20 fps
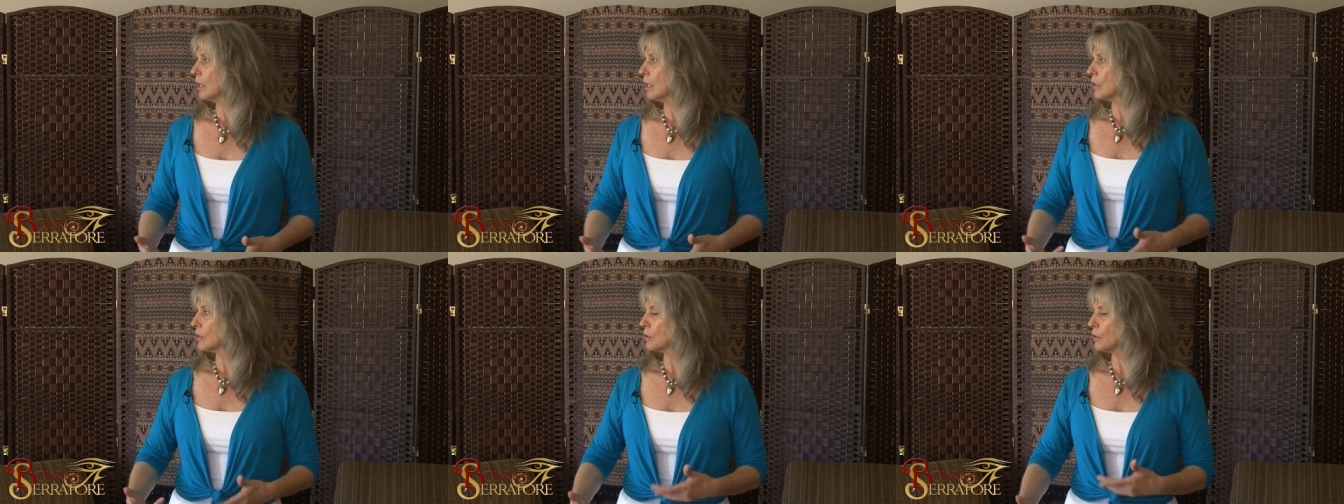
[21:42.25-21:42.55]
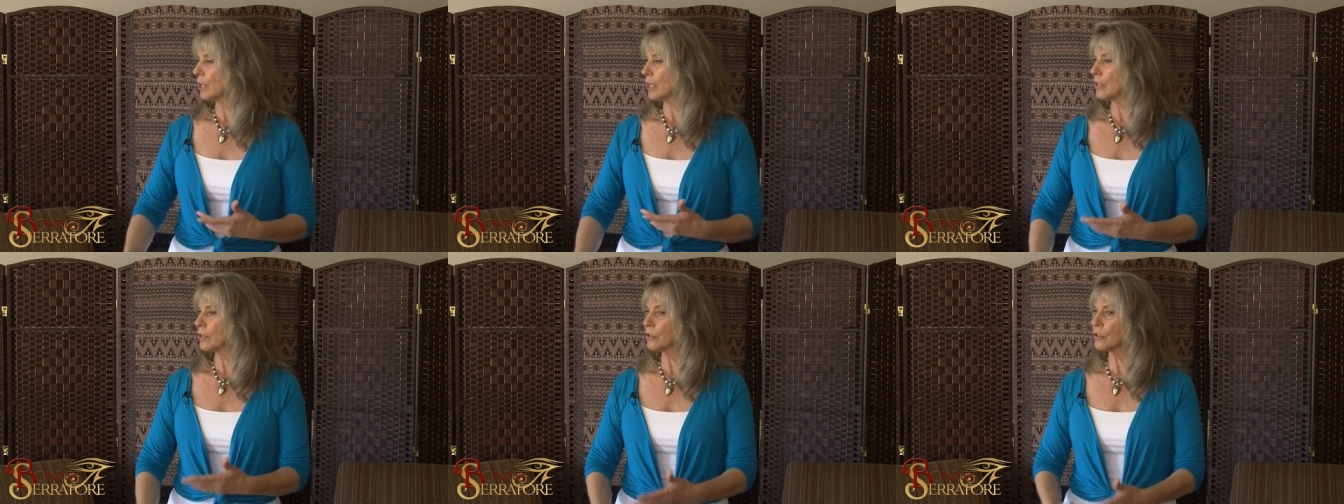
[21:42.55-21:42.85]

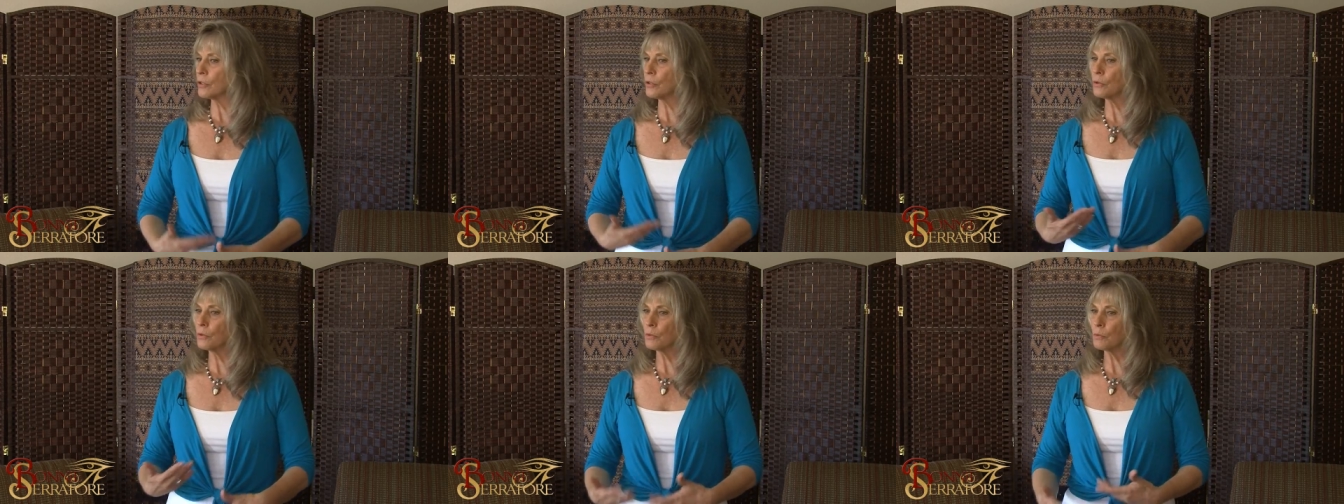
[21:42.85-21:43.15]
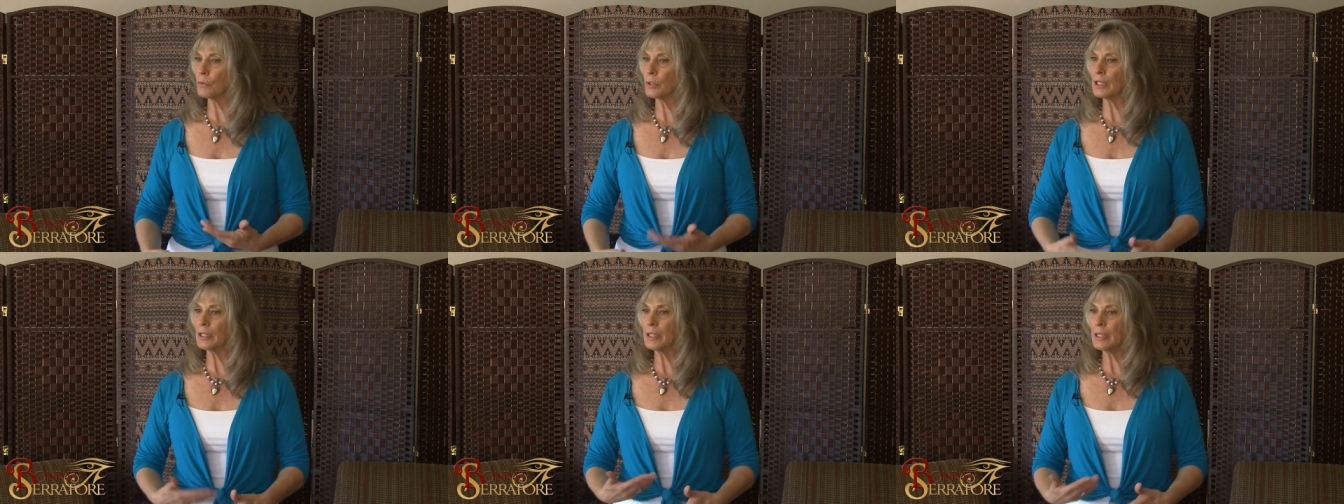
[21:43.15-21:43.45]
So as you
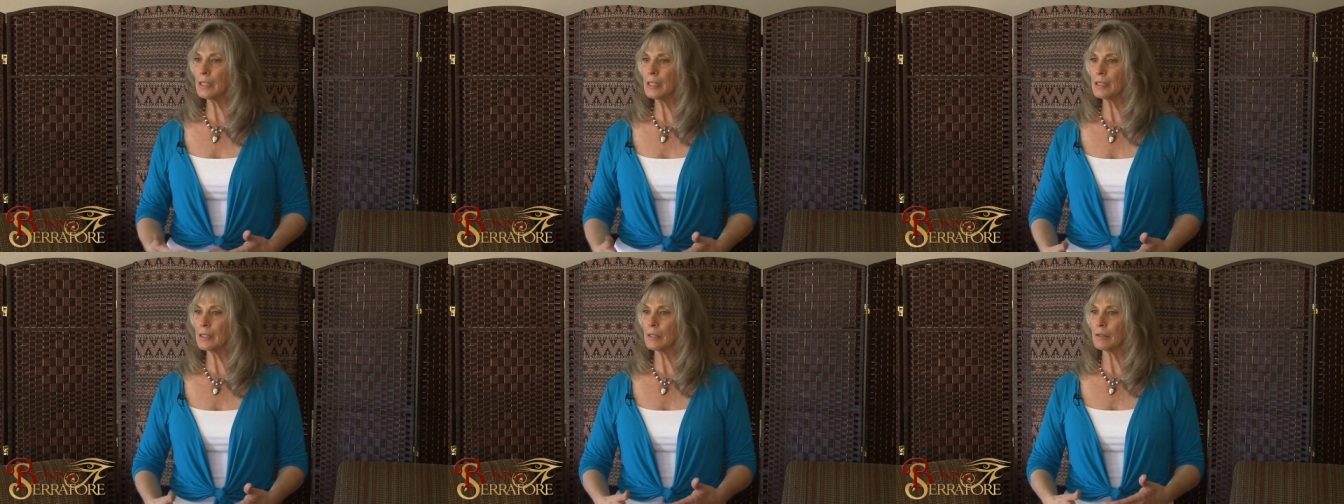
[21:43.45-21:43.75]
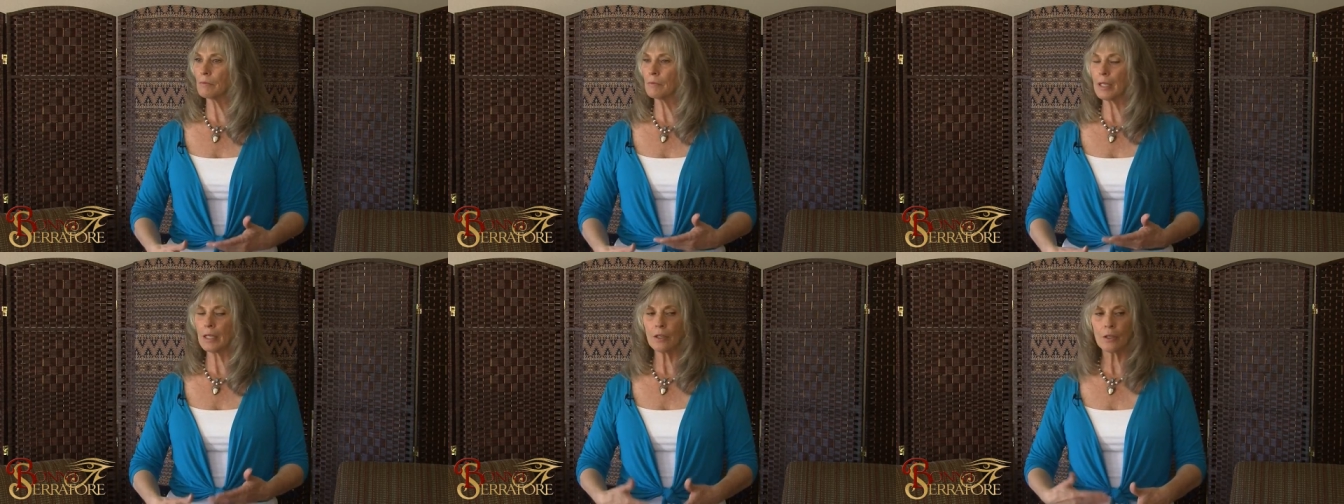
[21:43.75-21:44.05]
release
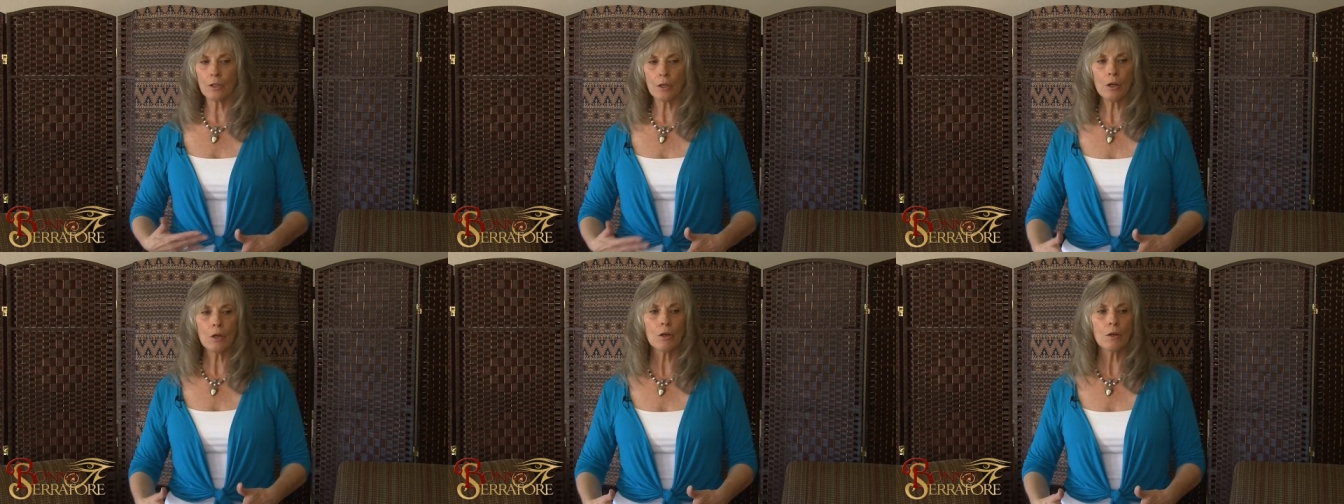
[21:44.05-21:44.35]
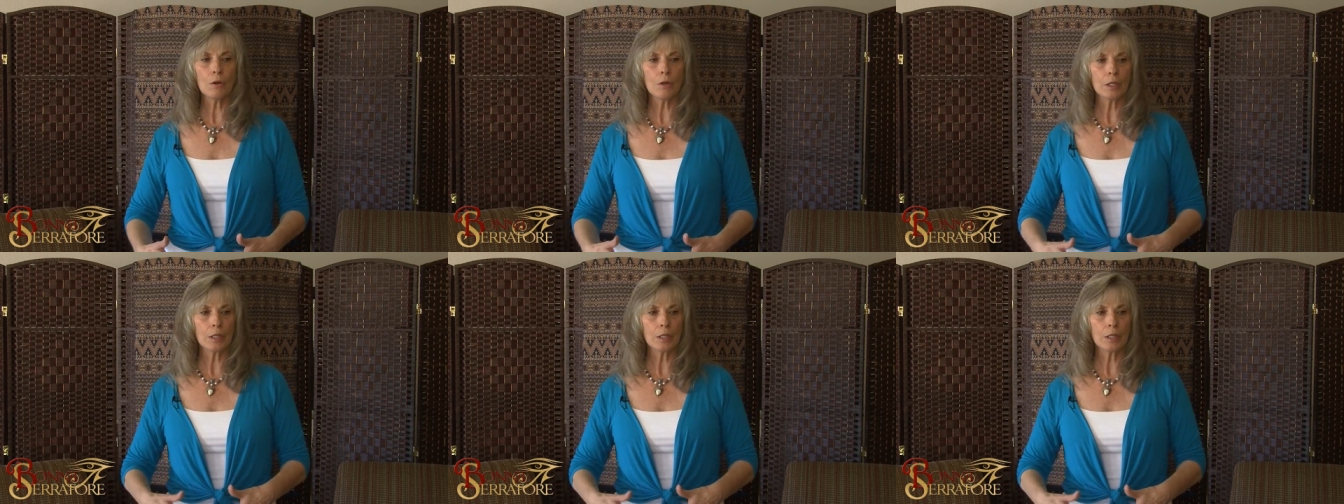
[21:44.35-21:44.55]
and let go